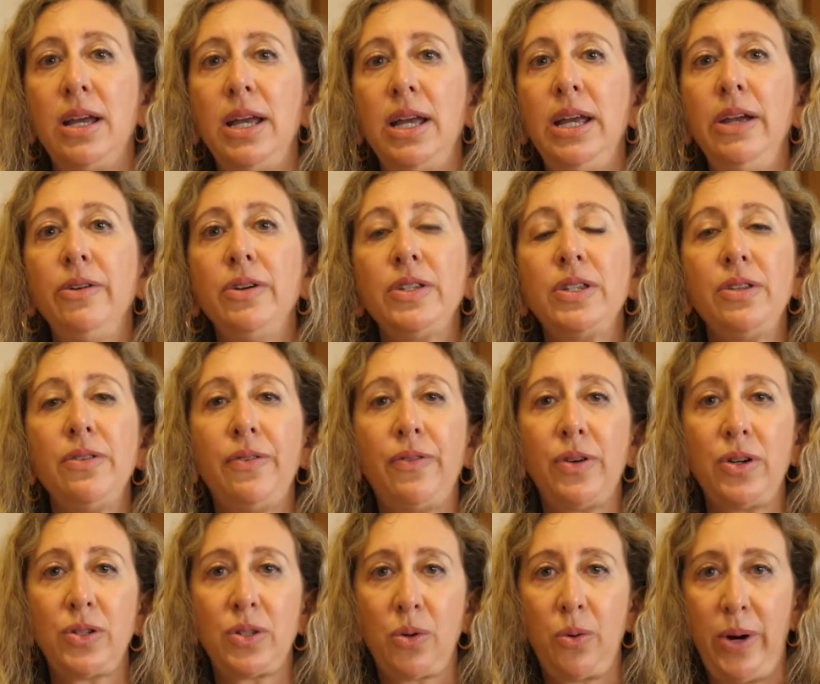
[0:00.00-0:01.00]
Here's the
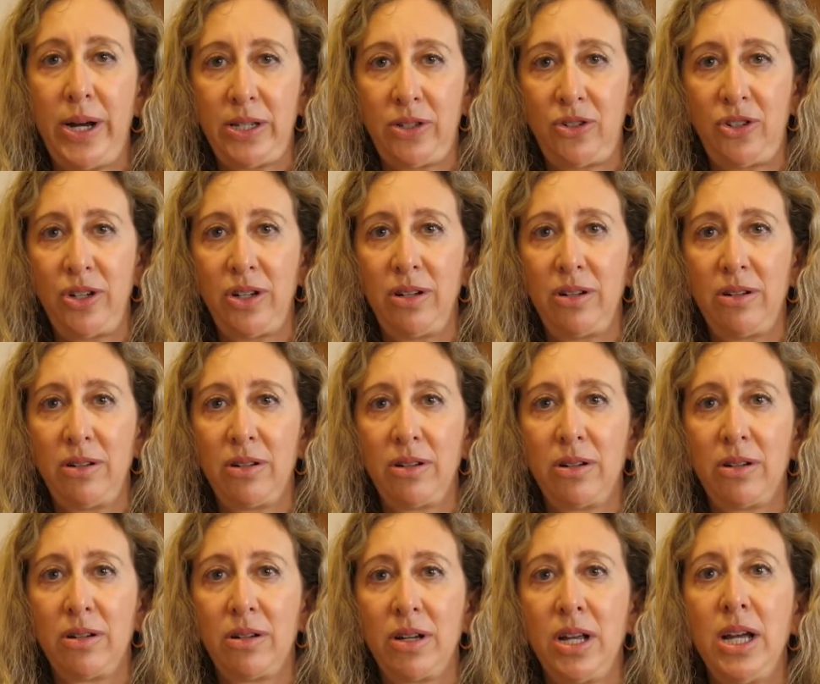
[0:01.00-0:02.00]
first question.
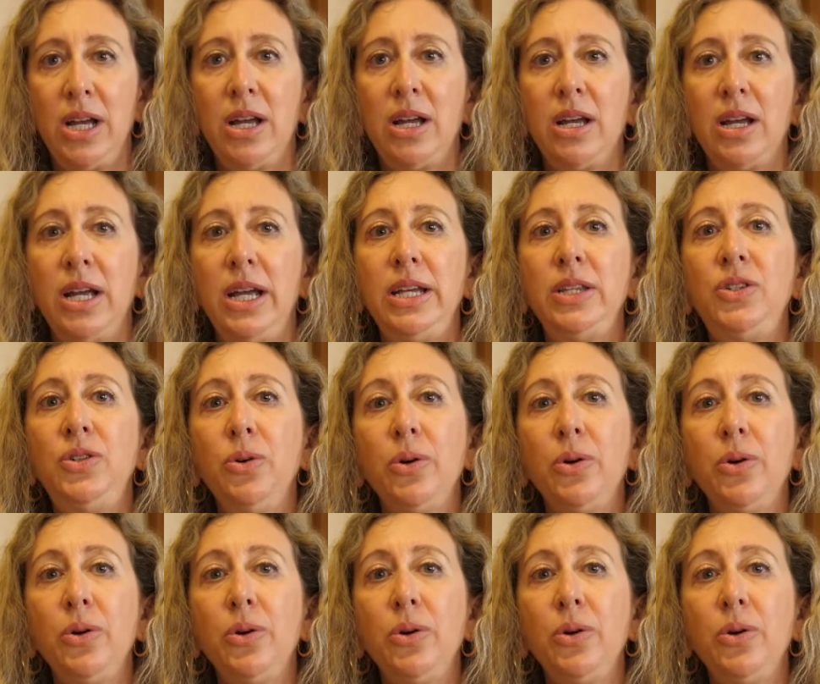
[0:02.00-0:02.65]
Is